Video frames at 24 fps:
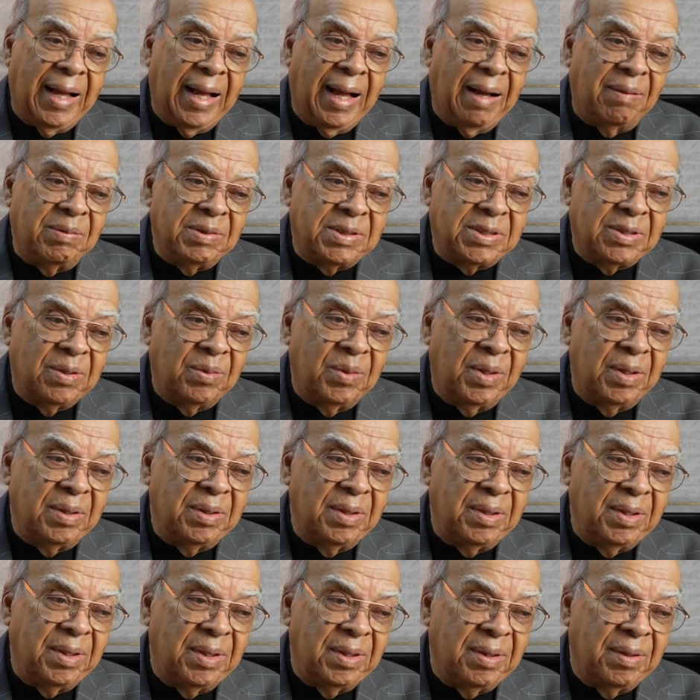I was so uh,
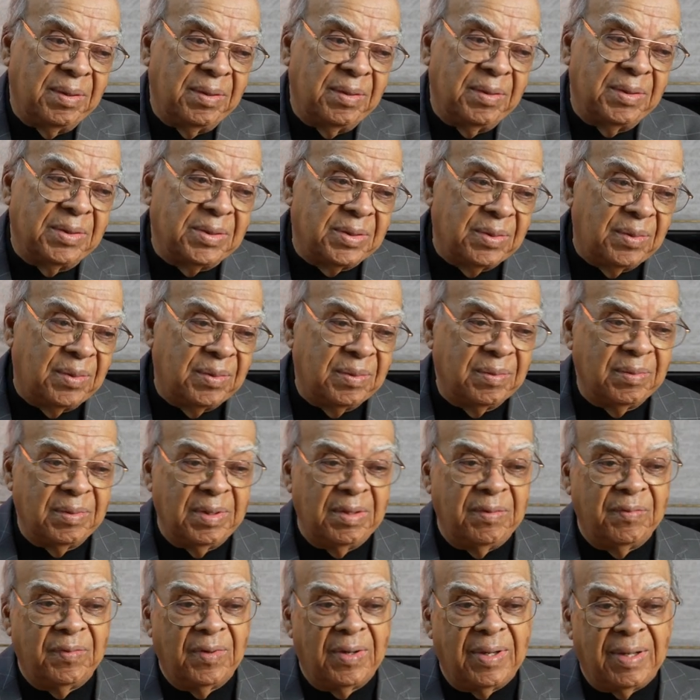so
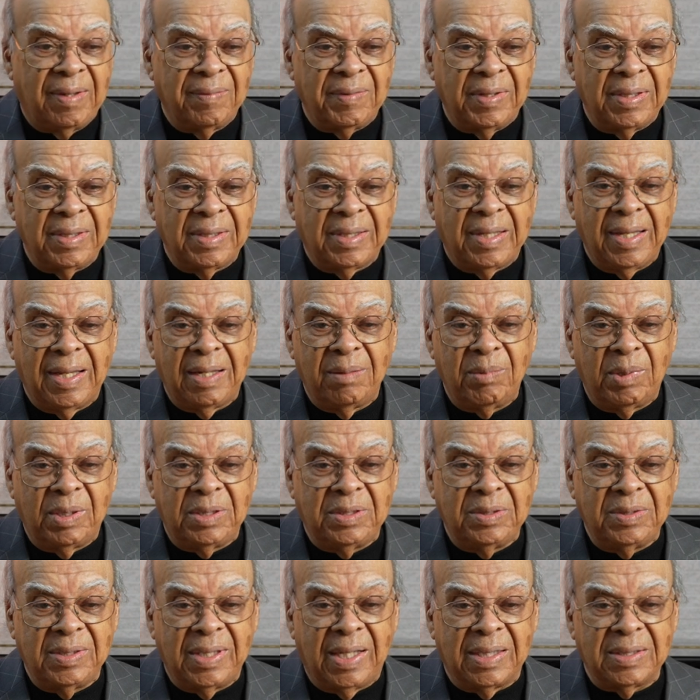involved in Kelly Miller
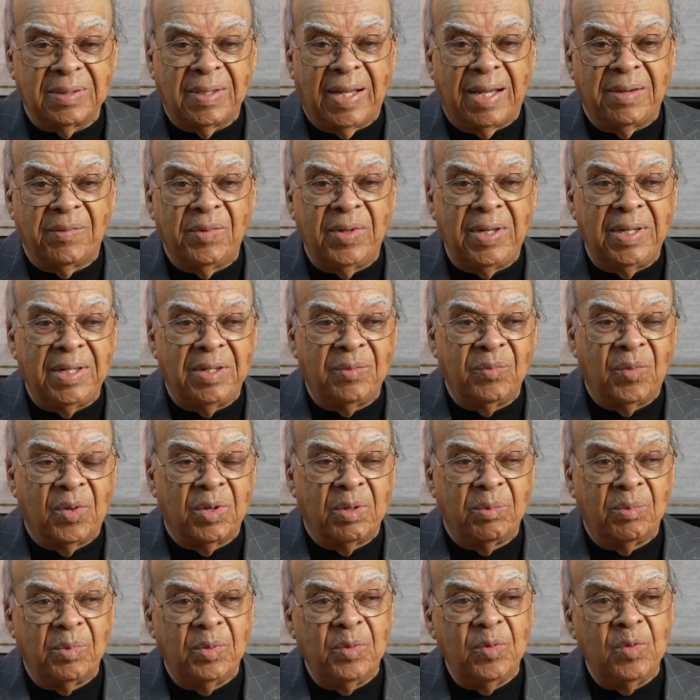Junior High School, I really didn't want
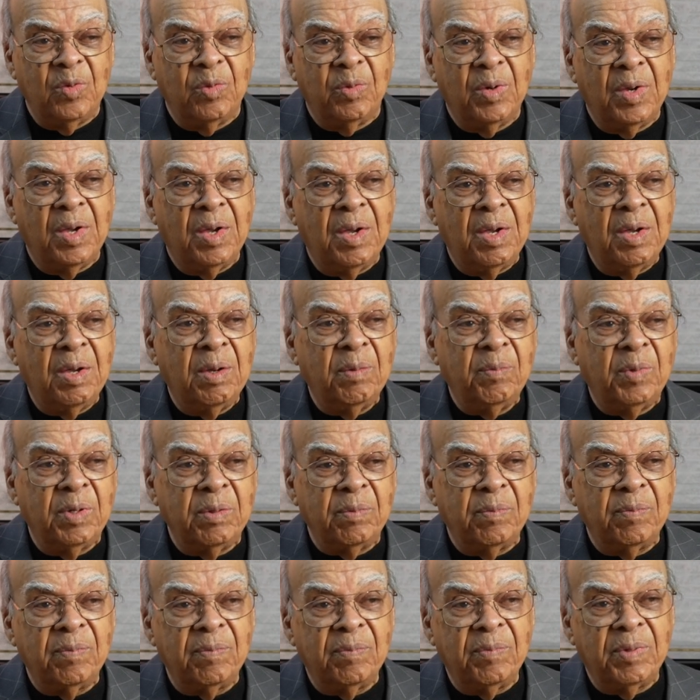to move
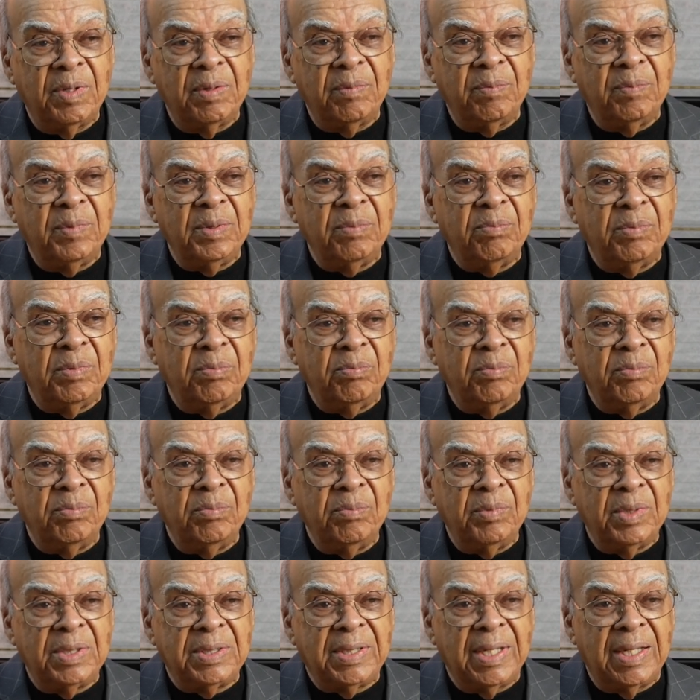but, but
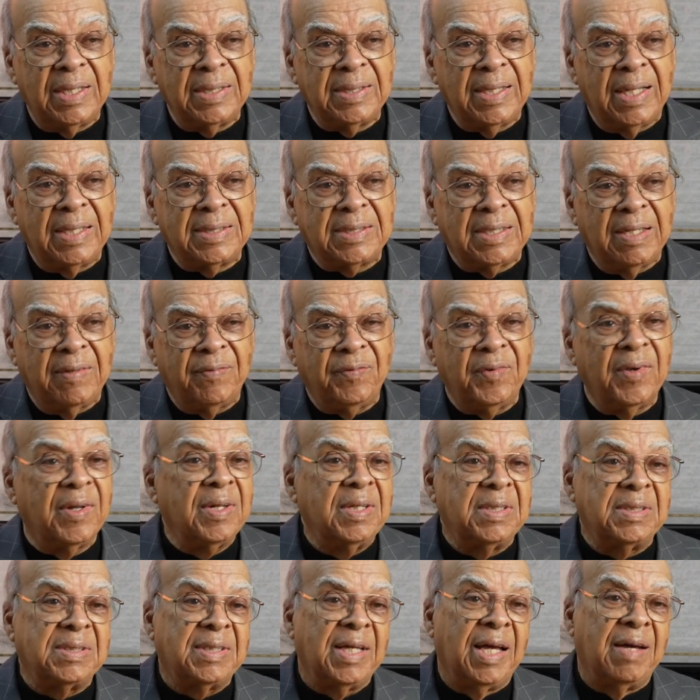Ms. Alexander said, Phil,
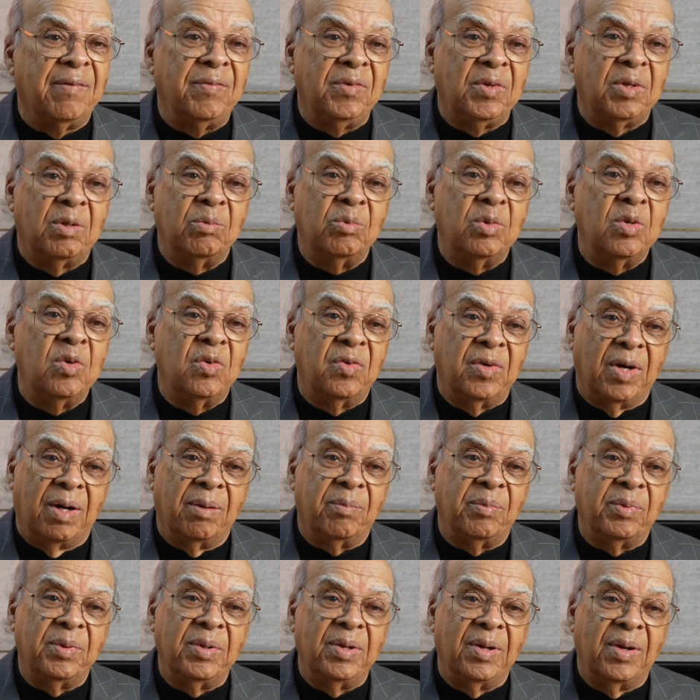it's time for you to move
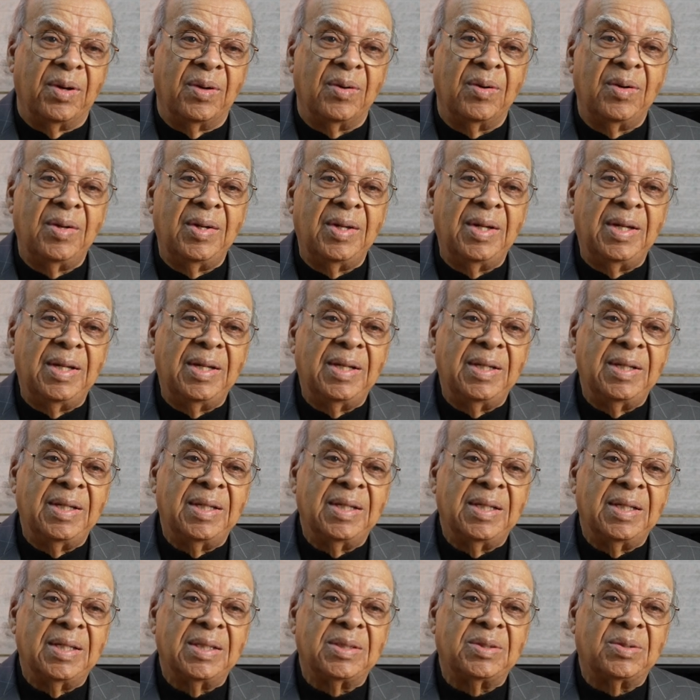up, you know.
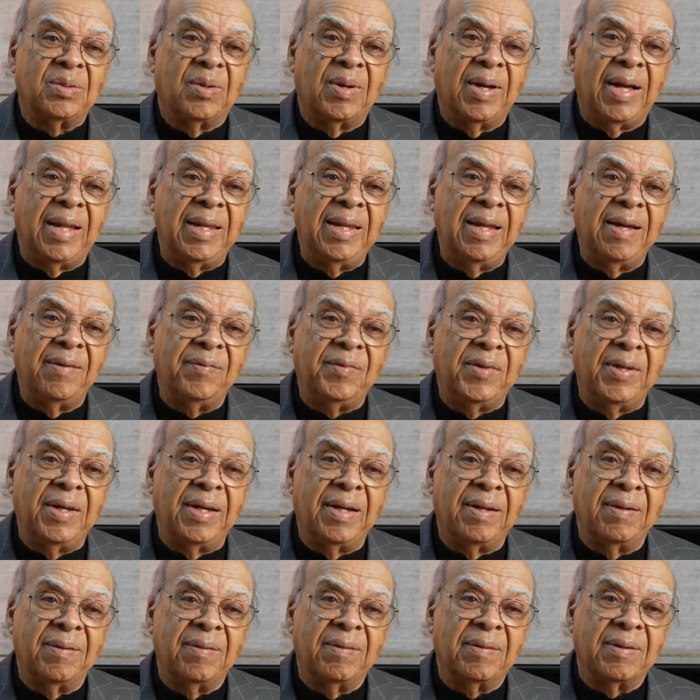So I left
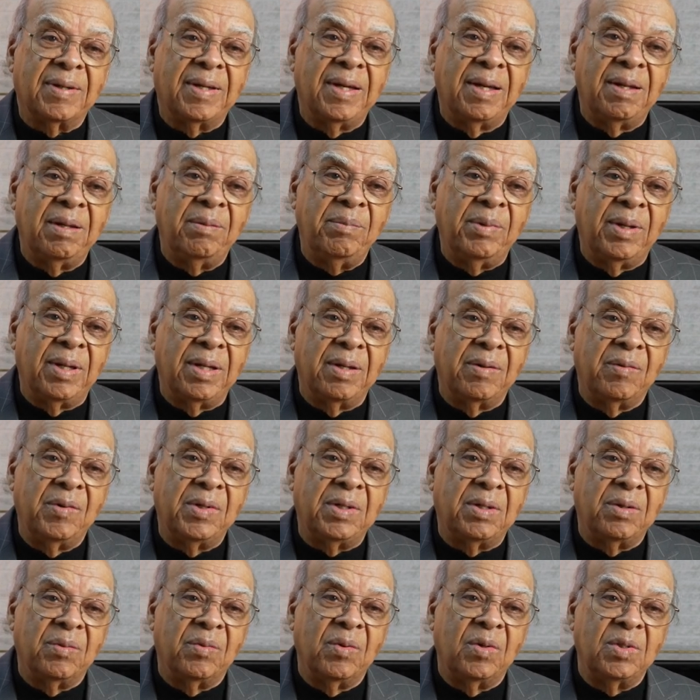there, Kelly Miller, and
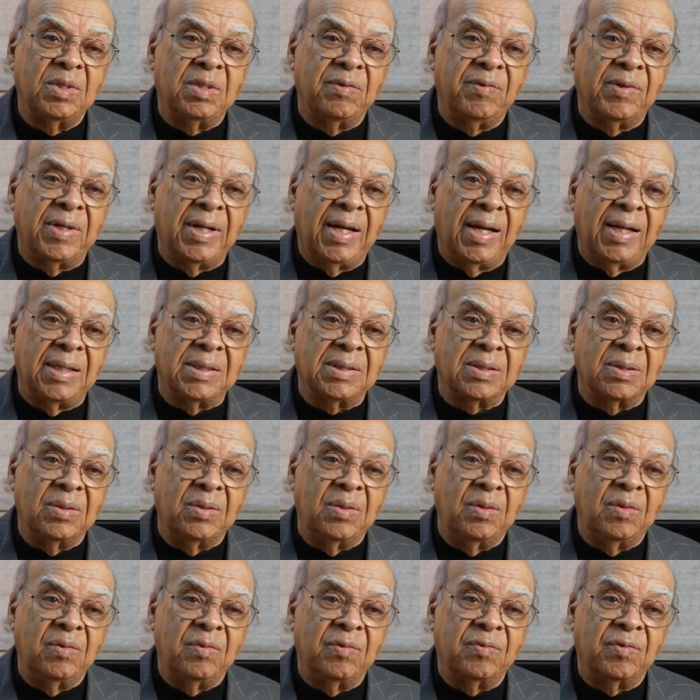went to Roosevelt High
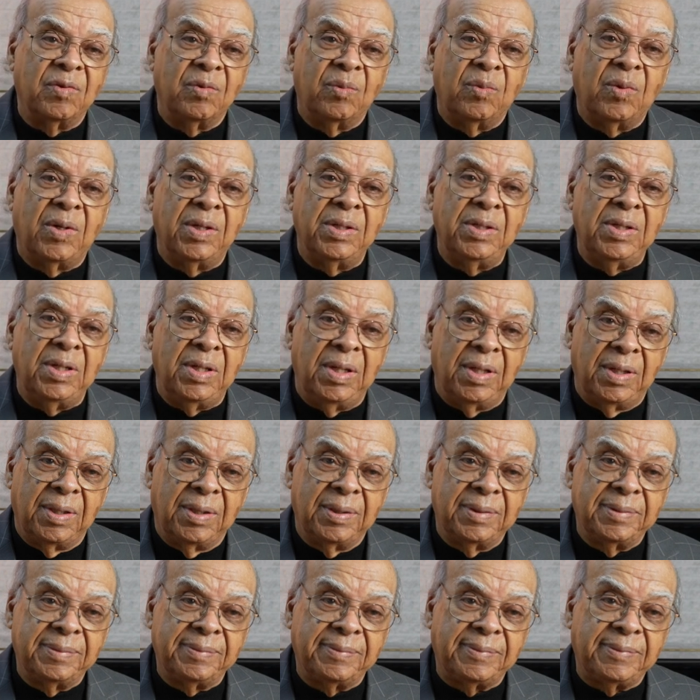School for one year.
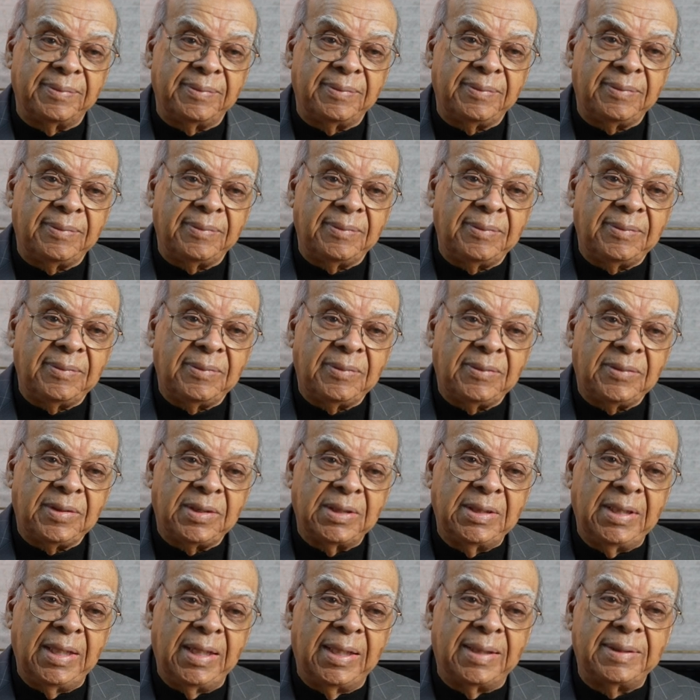That was a transition.
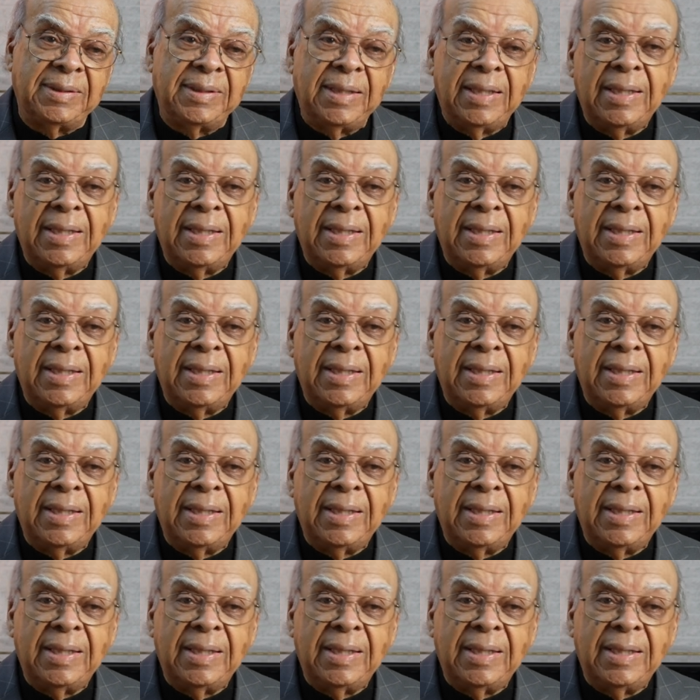Yeah.